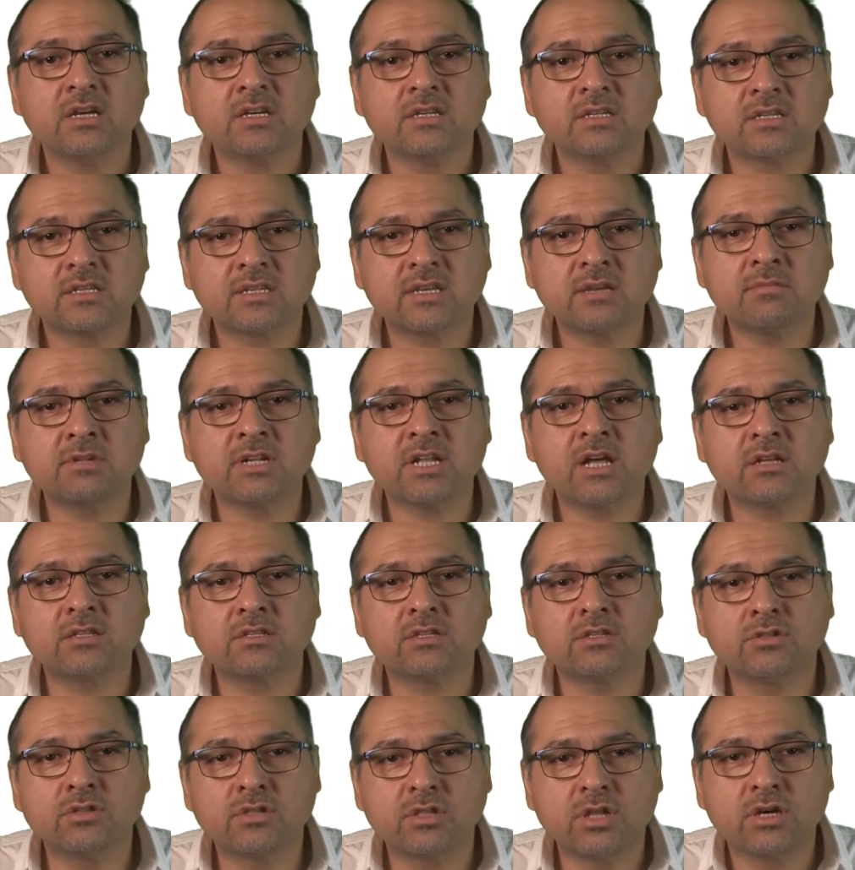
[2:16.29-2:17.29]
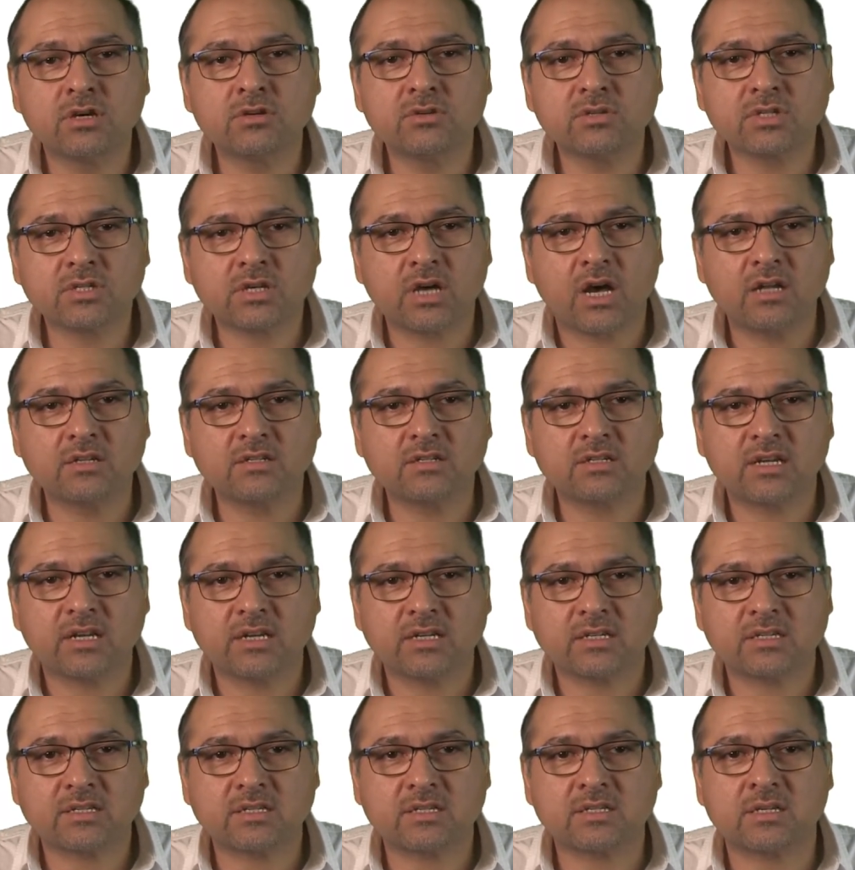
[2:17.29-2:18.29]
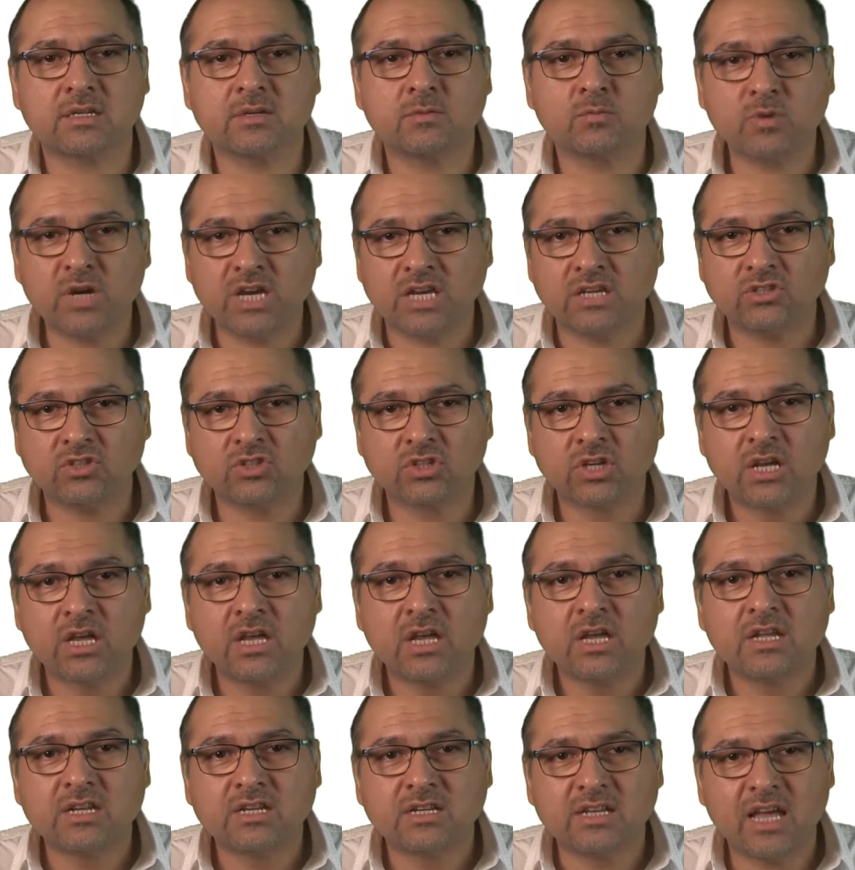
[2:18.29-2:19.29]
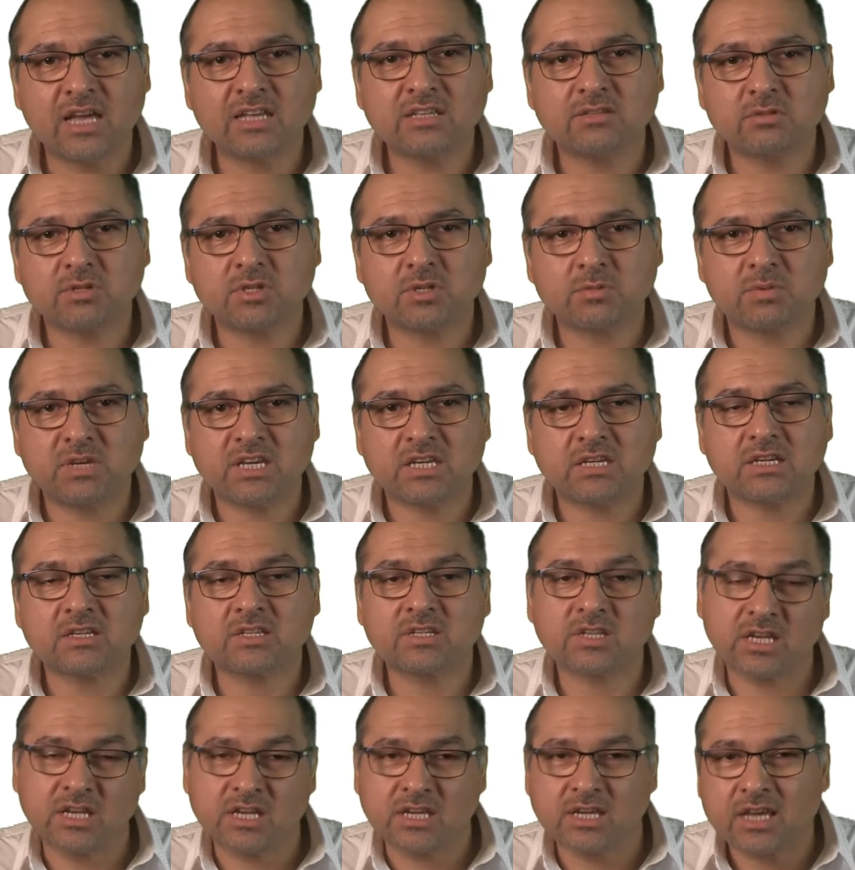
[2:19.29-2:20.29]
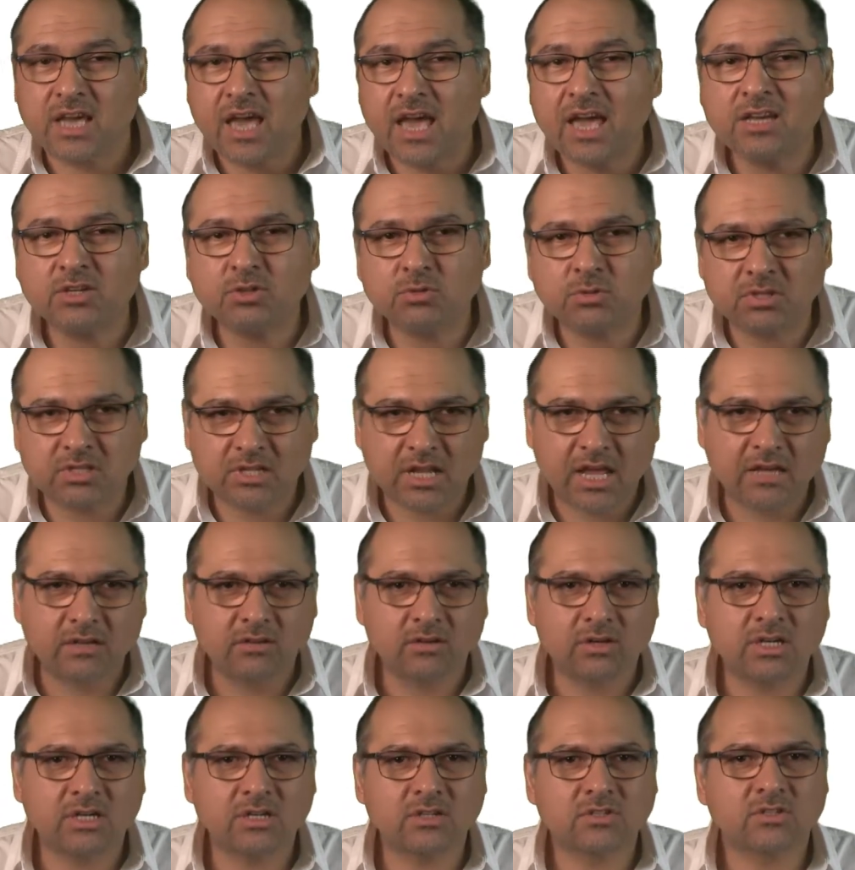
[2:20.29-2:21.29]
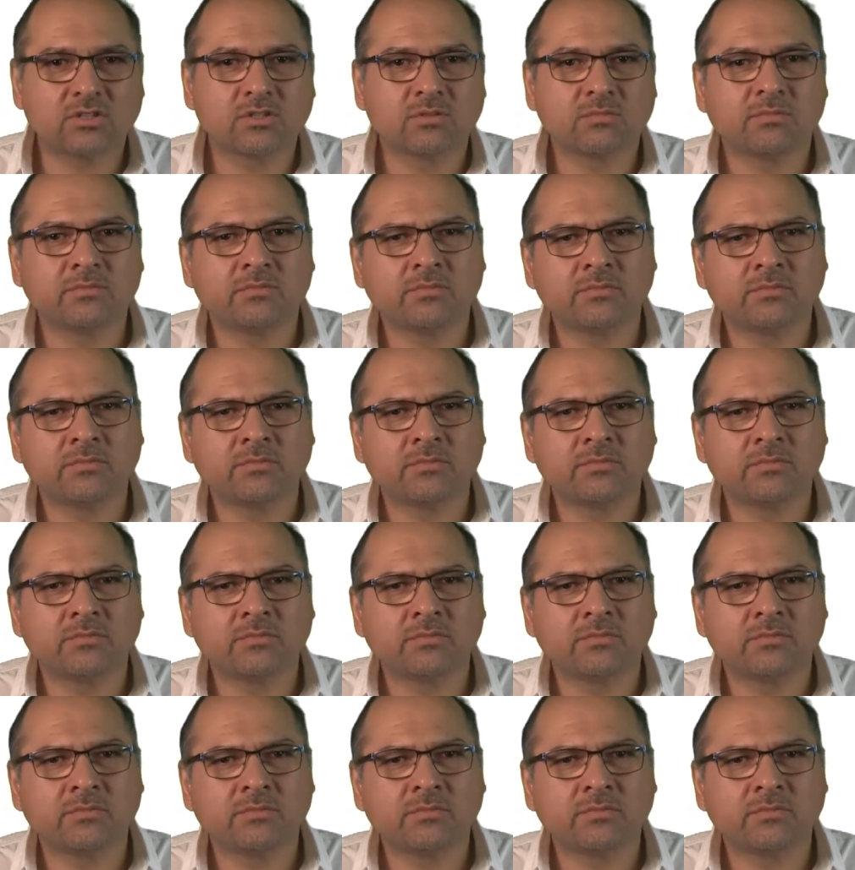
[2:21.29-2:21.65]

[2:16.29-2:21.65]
similar to those contexts in which native speakers engage with language.